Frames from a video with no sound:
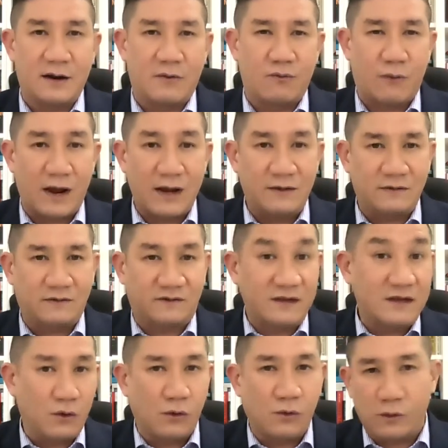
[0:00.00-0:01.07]
right
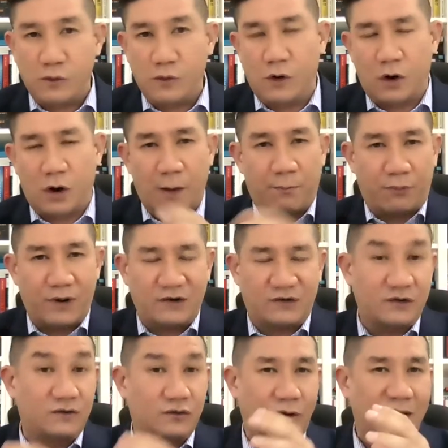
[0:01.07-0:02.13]
C O O or
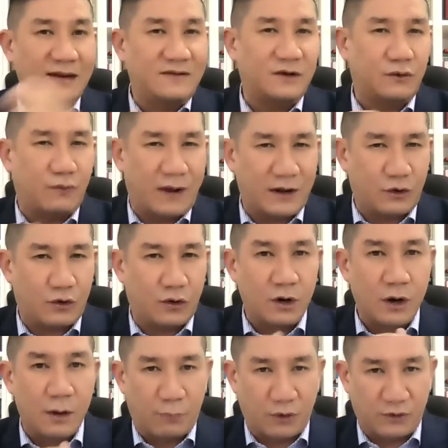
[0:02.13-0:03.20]
operations or integrator
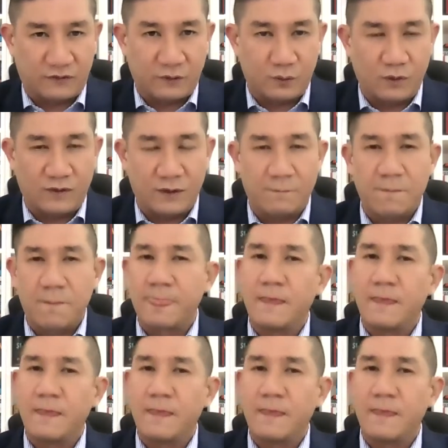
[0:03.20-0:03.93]
person with them.